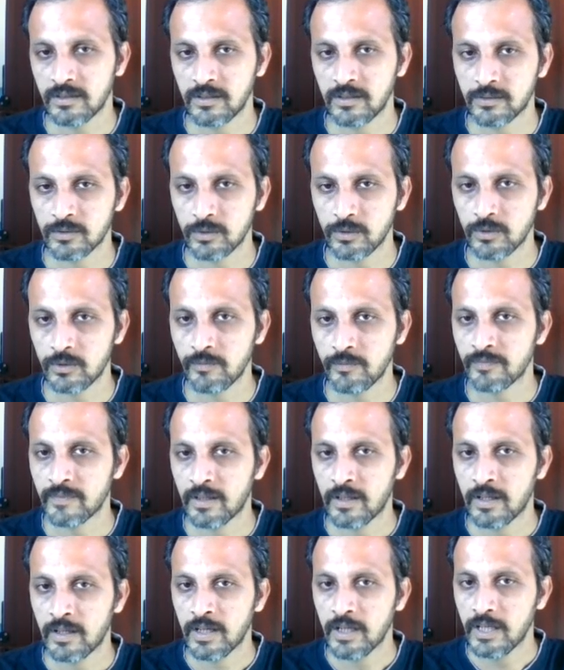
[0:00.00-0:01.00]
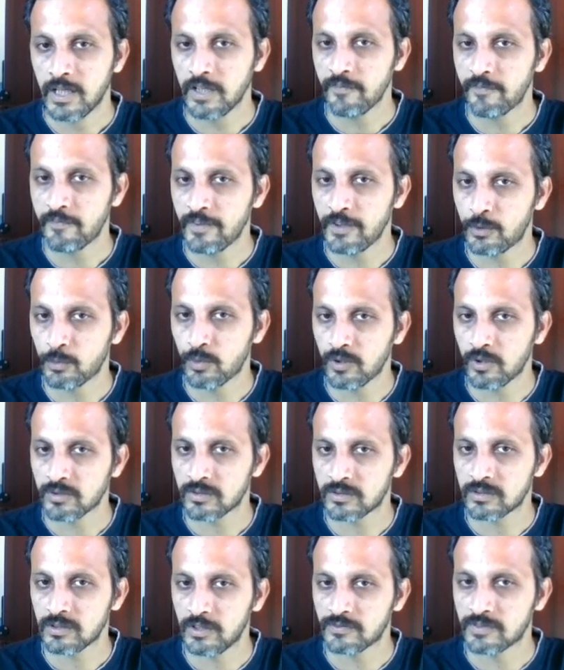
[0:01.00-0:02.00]
So if
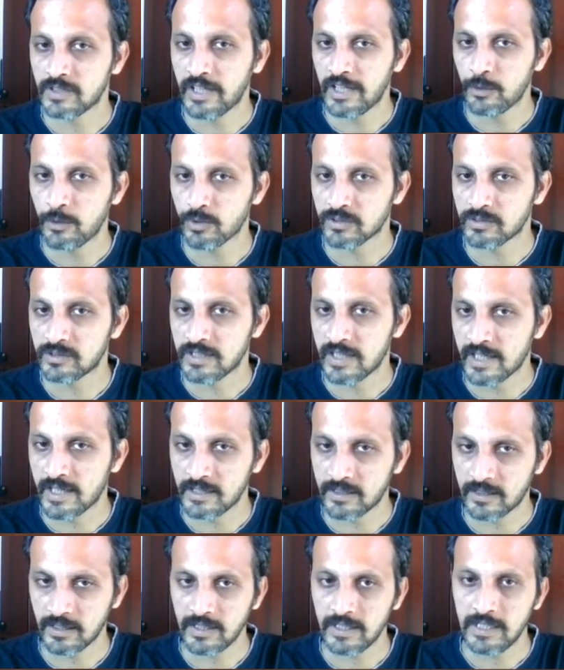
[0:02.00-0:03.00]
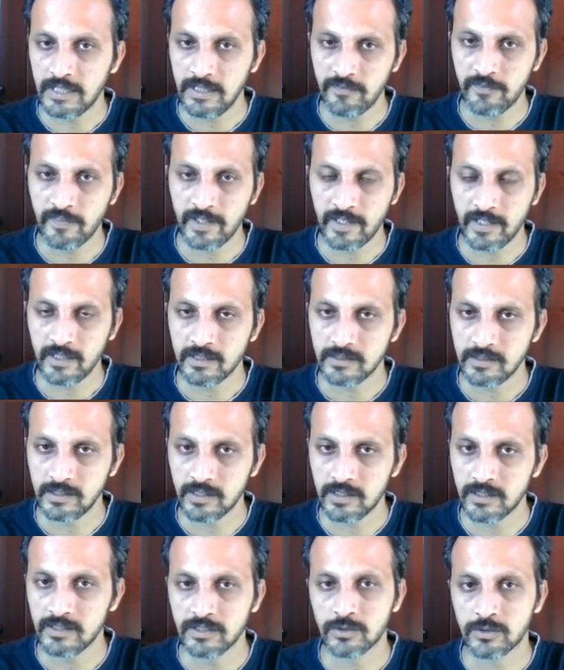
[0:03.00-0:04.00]
the knight was there at e5,
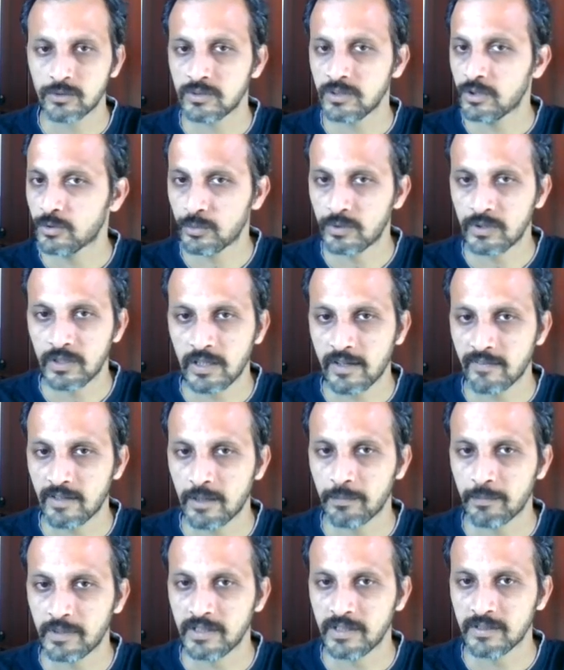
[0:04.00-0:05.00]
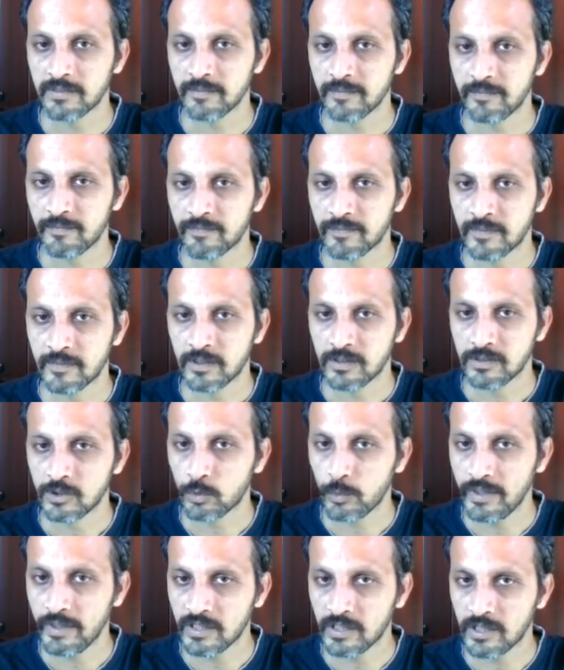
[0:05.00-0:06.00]
then this wouldn't have happened. The
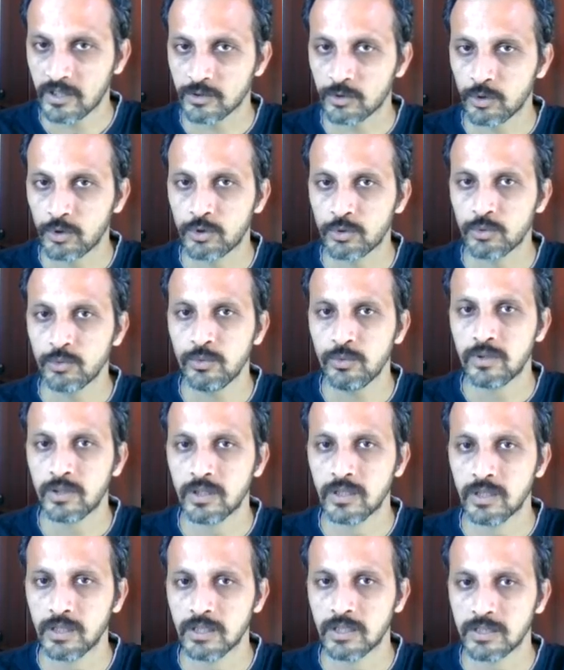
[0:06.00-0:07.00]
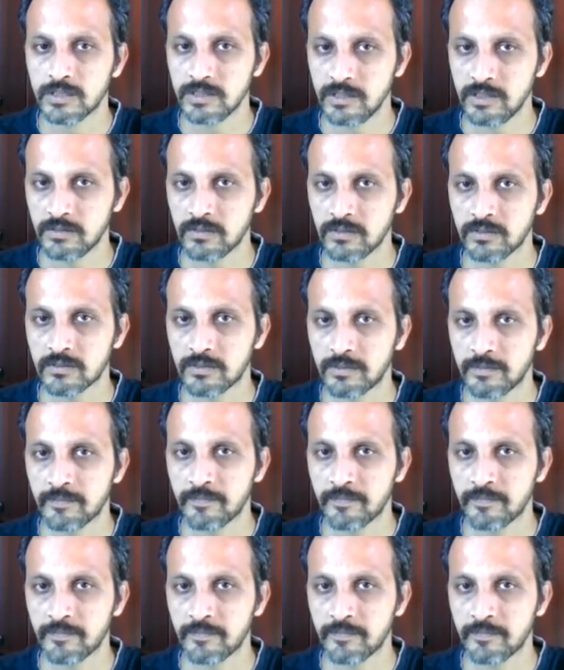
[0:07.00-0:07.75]
queen cannot go to g6.